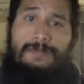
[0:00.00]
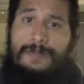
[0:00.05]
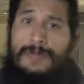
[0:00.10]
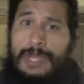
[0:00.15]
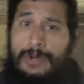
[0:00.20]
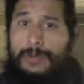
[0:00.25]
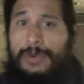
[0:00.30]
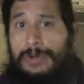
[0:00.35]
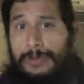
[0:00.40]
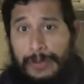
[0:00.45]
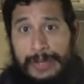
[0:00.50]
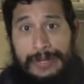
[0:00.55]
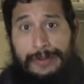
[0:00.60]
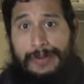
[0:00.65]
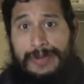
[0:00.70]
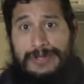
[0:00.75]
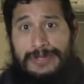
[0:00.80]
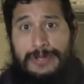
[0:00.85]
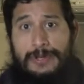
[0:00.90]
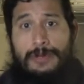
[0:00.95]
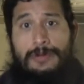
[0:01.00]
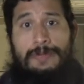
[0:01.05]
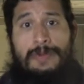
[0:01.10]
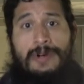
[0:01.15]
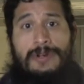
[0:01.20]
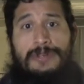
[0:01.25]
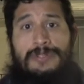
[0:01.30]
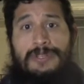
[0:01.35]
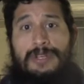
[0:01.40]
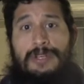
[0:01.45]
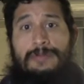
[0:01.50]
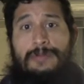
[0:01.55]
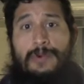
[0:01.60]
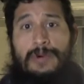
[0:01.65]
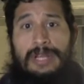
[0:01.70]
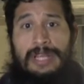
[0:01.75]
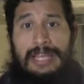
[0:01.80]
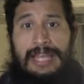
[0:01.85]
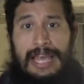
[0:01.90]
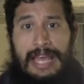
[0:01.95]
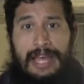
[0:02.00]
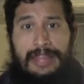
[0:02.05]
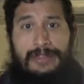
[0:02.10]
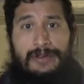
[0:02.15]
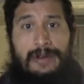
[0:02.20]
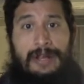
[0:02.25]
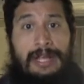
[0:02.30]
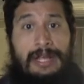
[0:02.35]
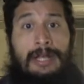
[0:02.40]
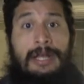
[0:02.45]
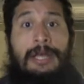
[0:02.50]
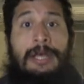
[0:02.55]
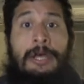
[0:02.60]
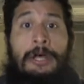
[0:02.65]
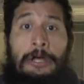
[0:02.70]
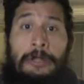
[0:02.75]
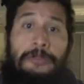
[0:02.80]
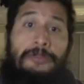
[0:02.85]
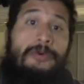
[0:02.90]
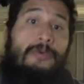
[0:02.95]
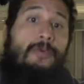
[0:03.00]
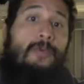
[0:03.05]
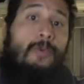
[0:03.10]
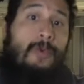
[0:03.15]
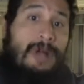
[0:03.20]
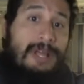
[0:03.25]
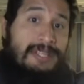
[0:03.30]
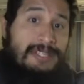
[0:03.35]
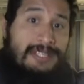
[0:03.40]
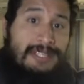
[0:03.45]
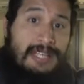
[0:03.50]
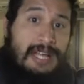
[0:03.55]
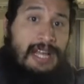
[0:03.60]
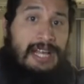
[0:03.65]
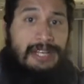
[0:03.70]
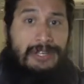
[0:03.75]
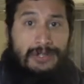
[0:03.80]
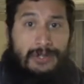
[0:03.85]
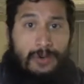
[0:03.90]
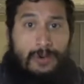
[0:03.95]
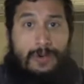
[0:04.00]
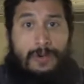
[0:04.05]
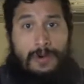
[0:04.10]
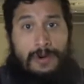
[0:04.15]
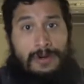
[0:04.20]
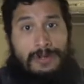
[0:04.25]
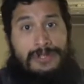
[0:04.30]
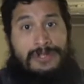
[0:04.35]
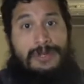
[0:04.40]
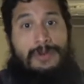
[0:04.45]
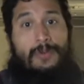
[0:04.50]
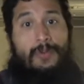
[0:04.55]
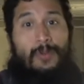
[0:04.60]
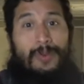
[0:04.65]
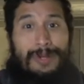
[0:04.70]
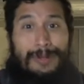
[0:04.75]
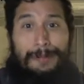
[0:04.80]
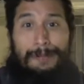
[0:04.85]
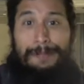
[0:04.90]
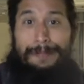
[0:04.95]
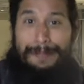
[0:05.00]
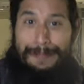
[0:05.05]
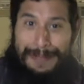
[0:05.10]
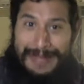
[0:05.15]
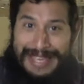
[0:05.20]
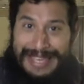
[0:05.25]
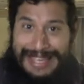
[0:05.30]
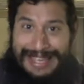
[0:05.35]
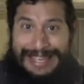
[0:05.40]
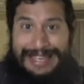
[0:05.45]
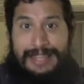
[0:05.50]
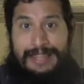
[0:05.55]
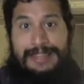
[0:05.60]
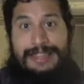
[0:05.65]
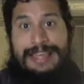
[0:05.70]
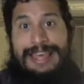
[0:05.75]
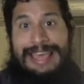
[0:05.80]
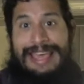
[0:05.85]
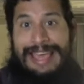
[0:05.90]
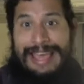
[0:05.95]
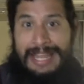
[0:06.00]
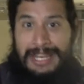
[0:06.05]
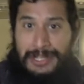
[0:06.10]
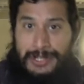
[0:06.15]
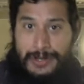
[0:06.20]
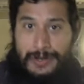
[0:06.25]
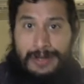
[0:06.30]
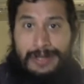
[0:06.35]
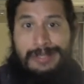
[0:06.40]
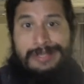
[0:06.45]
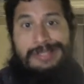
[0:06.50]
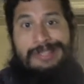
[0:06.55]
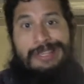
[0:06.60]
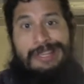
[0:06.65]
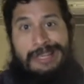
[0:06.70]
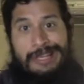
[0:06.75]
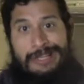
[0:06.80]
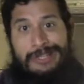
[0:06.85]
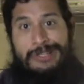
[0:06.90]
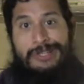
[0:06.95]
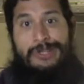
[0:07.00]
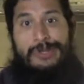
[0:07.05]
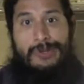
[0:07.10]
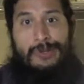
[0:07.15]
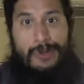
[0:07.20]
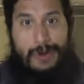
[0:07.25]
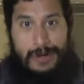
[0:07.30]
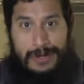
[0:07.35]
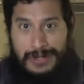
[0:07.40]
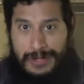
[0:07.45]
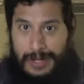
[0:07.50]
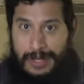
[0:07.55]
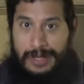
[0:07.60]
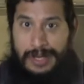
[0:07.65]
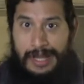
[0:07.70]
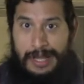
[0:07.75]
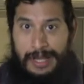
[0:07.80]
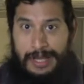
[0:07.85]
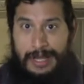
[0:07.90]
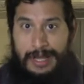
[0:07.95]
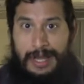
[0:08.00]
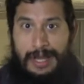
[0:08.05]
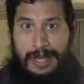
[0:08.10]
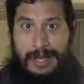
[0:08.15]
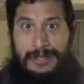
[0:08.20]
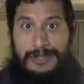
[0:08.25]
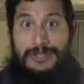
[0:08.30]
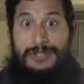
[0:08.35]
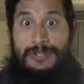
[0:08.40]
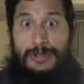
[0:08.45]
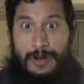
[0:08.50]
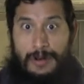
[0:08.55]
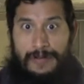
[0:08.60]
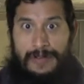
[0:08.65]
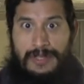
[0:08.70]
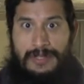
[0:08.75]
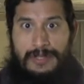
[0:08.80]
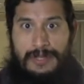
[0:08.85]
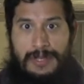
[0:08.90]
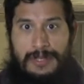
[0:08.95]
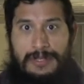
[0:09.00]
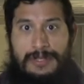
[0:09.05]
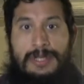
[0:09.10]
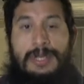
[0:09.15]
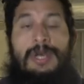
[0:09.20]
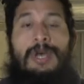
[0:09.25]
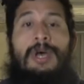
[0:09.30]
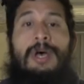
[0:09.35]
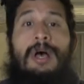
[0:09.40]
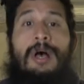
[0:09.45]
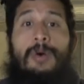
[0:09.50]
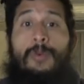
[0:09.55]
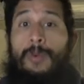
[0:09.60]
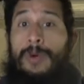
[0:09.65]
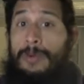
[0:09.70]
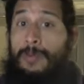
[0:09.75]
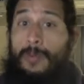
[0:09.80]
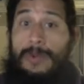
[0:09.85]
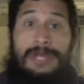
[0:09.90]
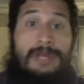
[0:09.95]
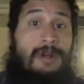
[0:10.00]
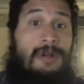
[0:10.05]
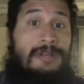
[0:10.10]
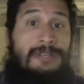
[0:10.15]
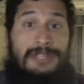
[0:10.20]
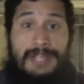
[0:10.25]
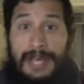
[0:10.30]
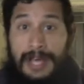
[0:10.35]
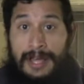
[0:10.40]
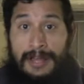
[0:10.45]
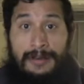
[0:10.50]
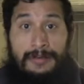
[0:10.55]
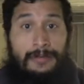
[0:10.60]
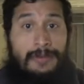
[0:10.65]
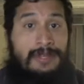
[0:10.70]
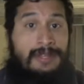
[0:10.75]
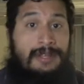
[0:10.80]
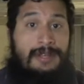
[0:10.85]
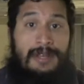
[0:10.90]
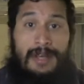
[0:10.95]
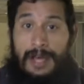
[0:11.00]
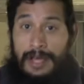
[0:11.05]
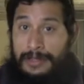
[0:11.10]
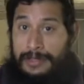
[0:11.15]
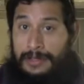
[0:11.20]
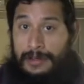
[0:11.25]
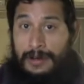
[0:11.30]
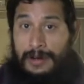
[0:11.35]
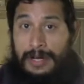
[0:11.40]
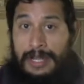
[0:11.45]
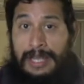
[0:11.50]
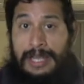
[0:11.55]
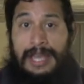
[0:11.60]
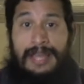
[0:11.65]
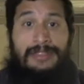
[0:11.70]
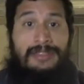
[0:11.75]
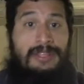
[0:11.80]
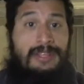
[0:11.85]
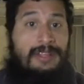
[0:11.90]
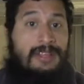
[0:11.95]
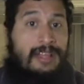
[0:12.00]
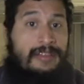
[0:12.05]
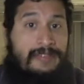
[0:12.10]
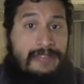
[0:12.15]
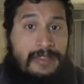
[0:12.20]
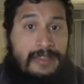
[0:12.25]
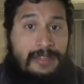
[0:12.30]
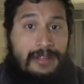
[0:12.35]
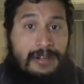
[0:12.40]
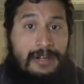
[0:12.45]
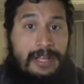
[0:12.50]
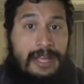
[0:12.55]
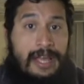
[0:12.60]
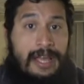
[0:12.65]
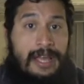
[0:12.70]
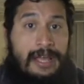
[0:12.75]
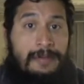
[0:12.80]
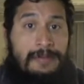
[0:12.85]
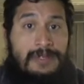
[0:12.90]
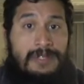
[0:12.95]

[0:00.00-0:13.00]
When we resume our Sunday morning gathering, the west side doors will be the entrance into our Sunday services. When we are done with the 9:30 and the 11:30 a.m.